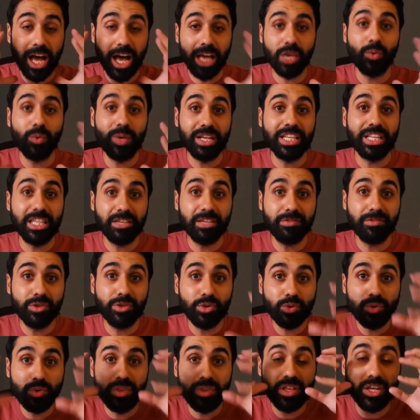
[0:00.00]
I will give
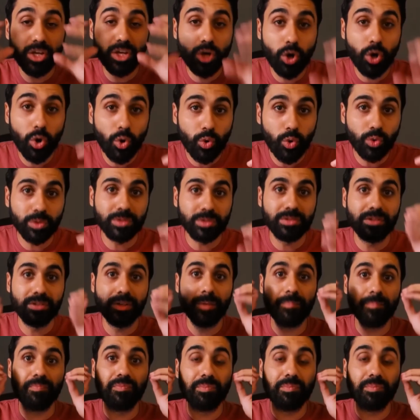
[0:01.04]
you the code